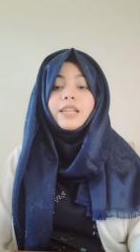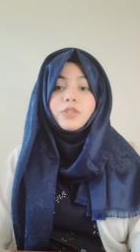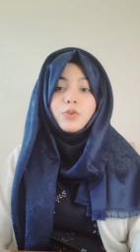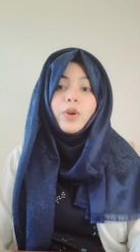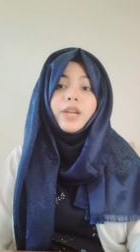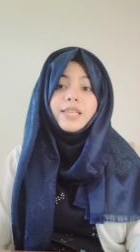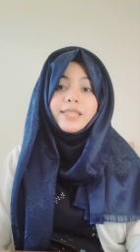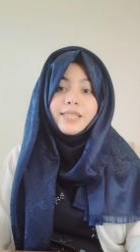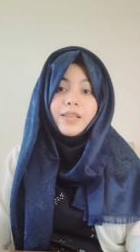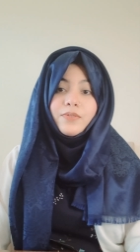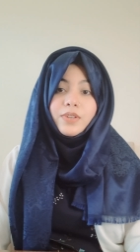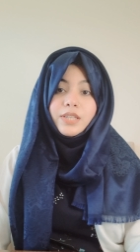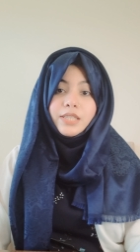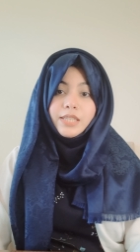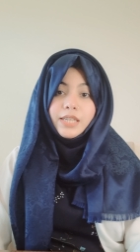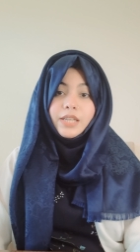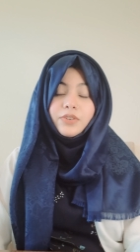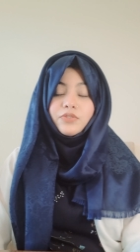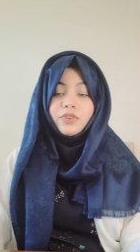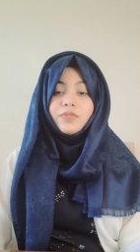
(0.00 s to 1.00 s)

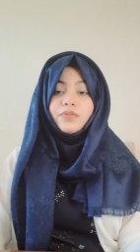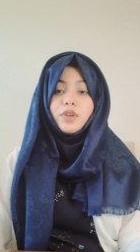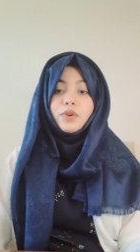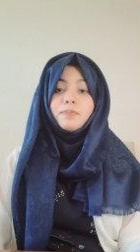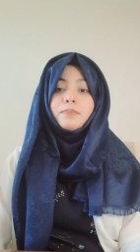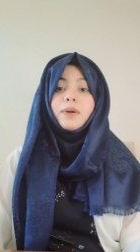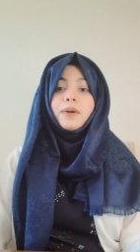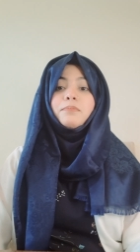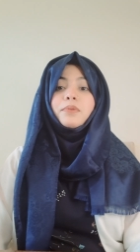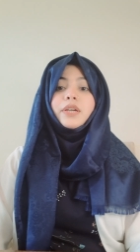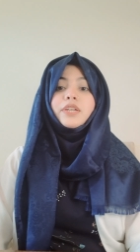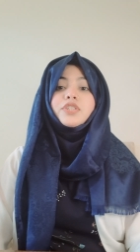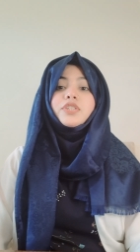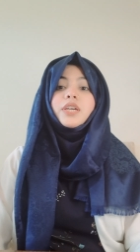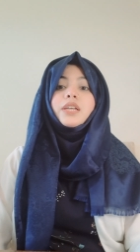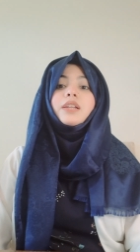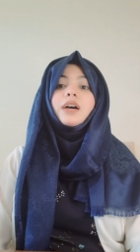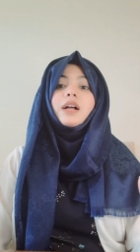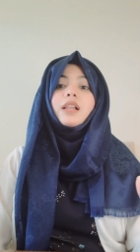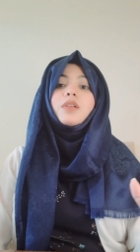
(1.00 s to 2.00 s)
2017 review published
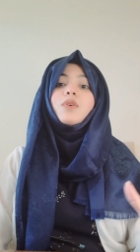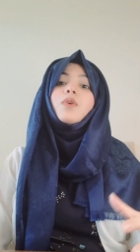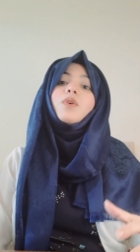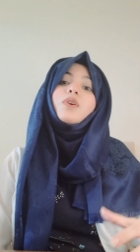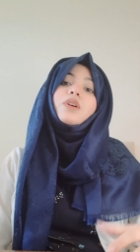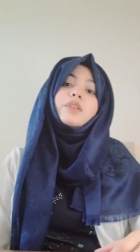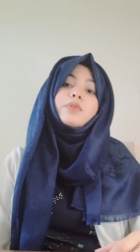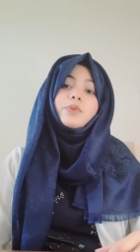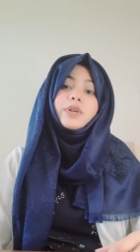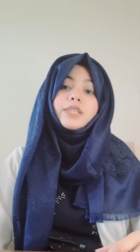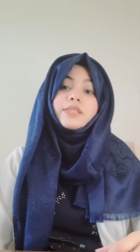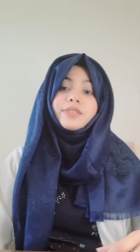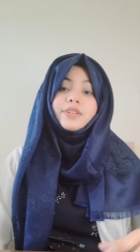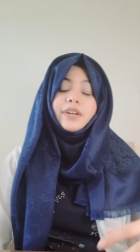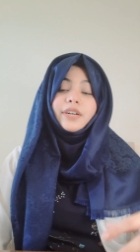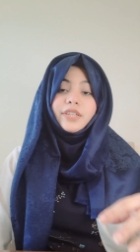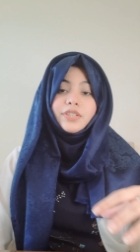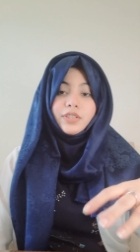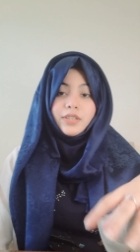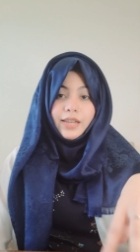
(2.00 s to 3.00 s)
in Alcohol
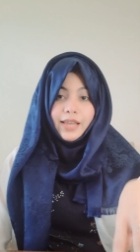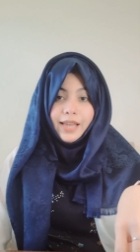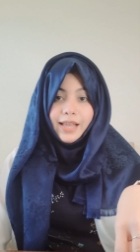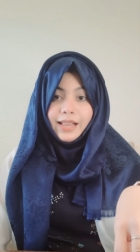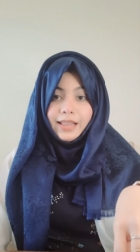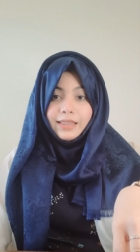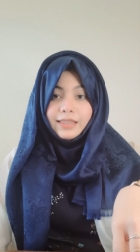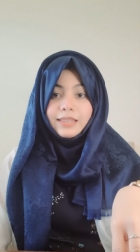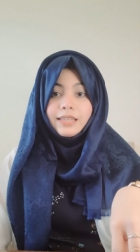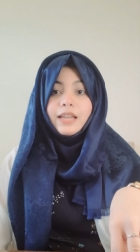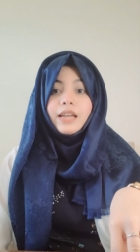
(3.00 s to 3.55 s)
Research and Health,